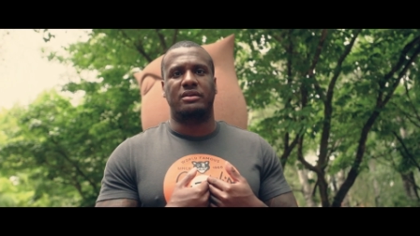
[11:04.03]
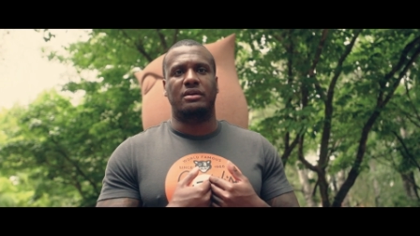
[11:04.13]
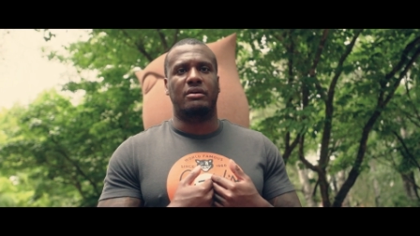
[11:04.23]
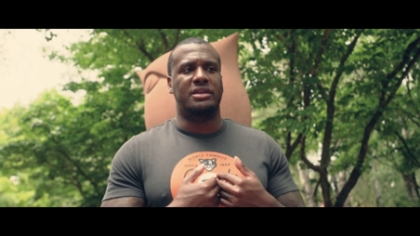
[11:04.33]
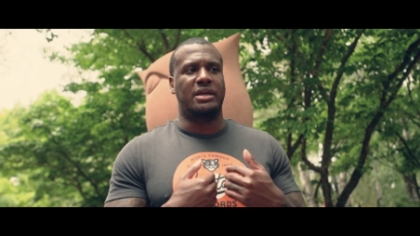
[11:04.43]
you
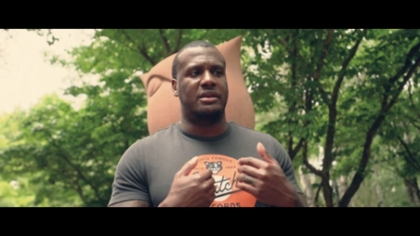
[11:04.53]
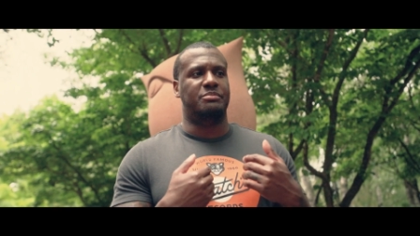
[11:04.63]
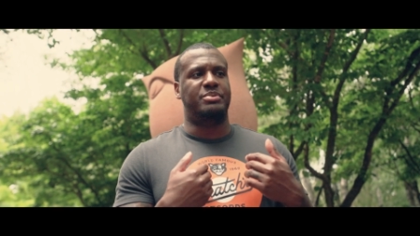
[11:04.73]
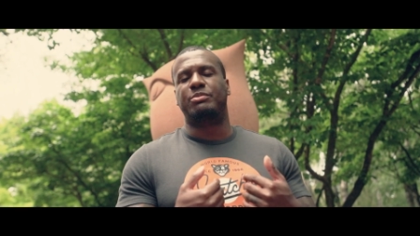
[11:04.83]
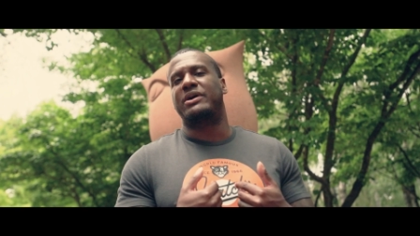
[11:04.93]
know,
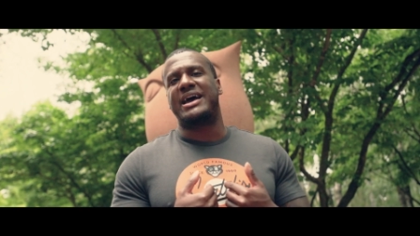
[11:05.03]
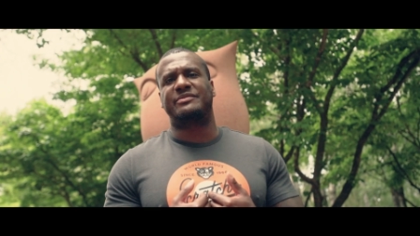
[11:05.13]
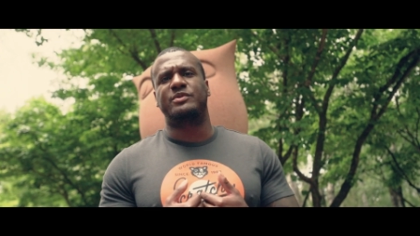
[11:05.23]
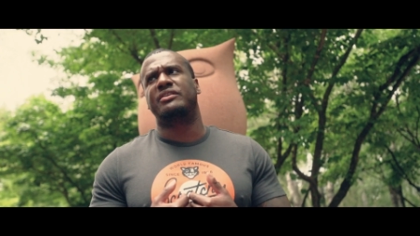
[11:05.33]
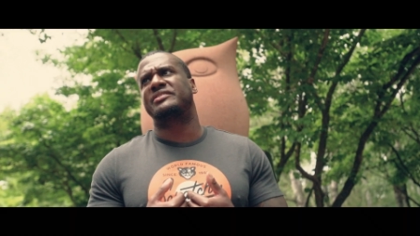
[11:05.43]
and people
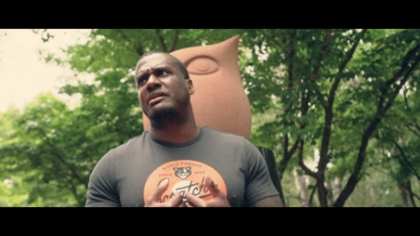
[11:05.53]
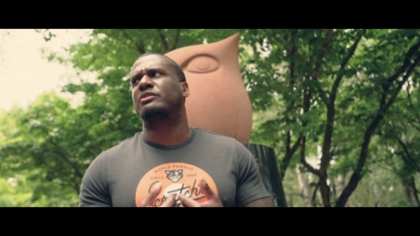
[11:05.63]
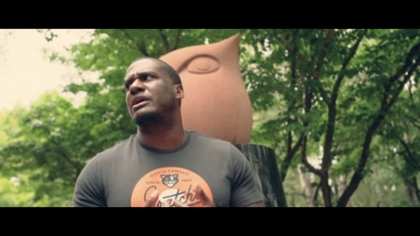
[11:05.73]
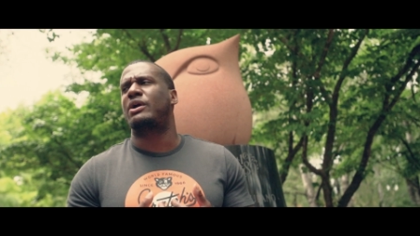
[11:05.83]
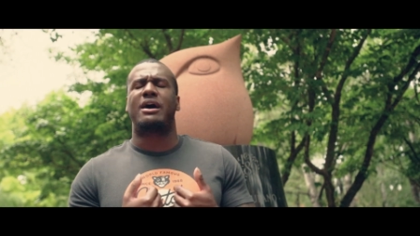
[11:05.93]
ask me all the time,
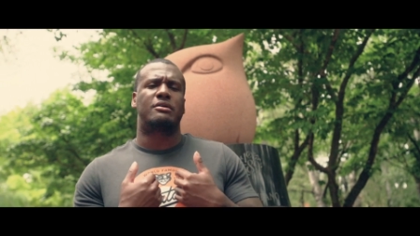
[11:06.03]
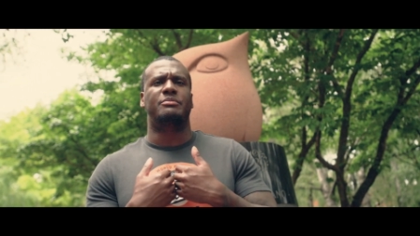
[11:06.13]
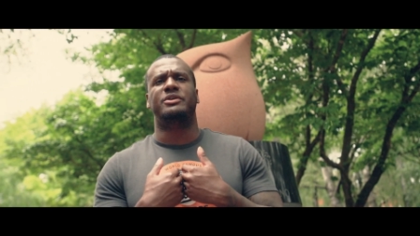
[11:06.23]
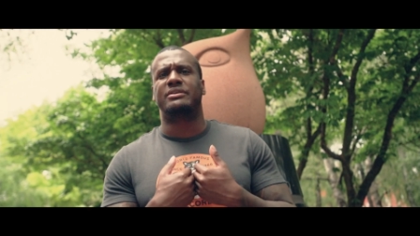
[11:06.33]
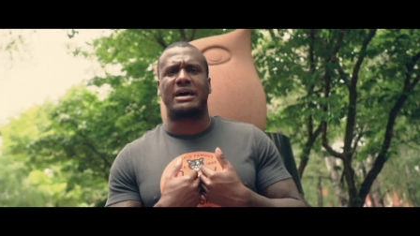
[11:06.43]
they're like, well, how
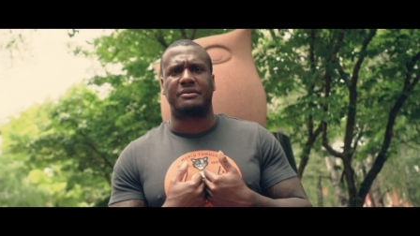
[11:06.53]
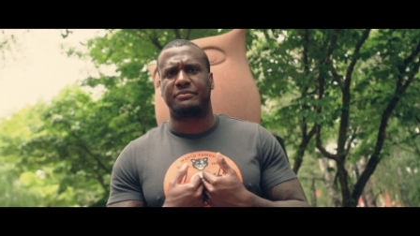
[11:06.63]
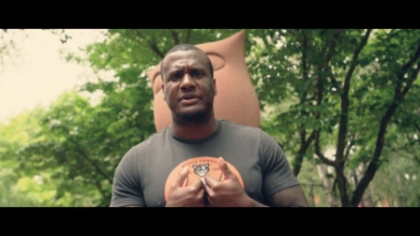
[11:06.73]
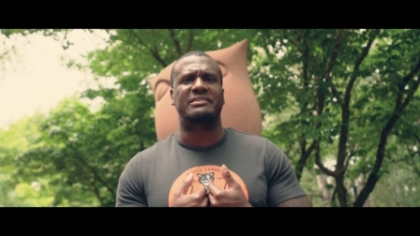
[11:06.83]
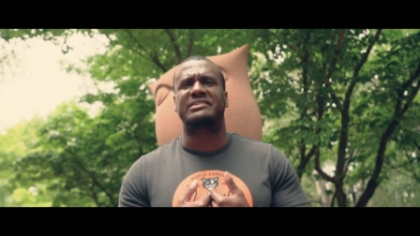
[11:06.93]
come you're not a
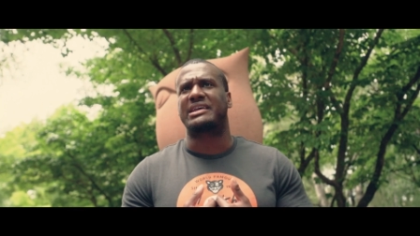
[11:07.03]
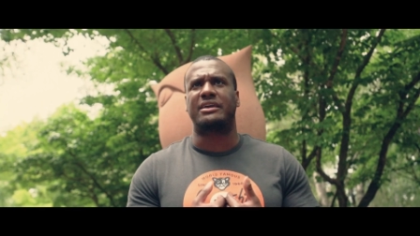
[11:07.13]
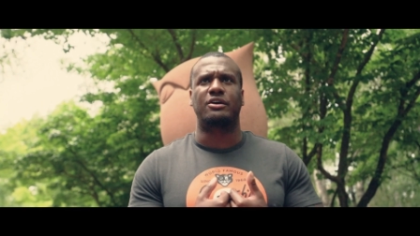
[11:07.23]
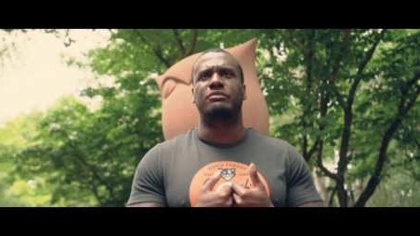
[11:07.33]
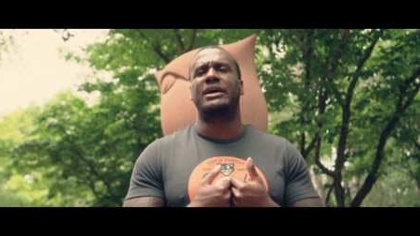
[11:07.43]
freaking psycho?